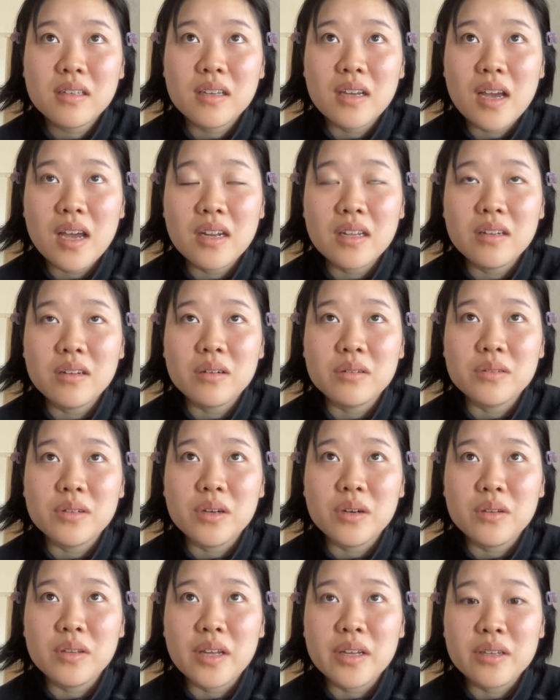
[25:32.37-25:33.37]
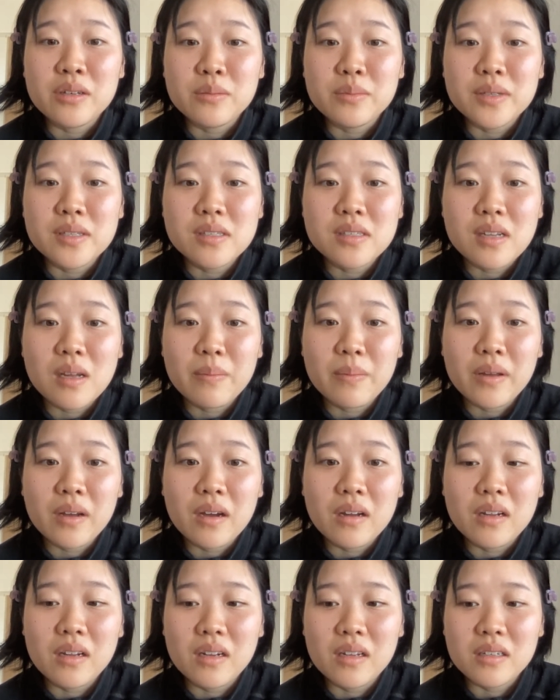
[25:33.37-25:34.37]
and you don't know that you'll be stepping
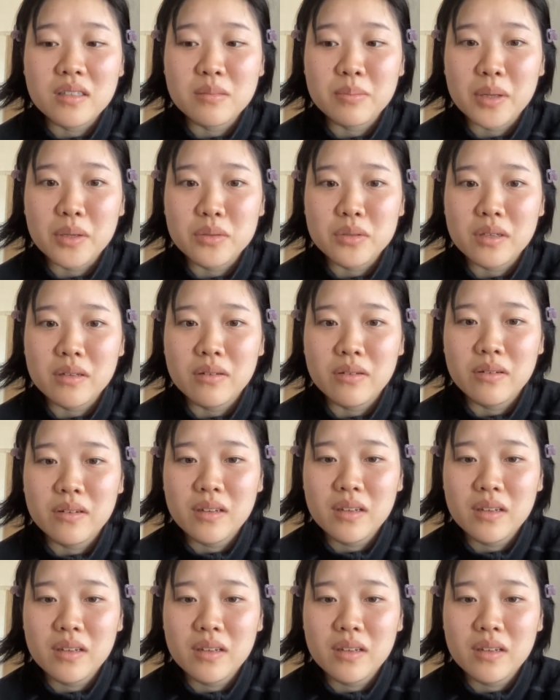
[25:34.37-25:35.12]
on an explosive.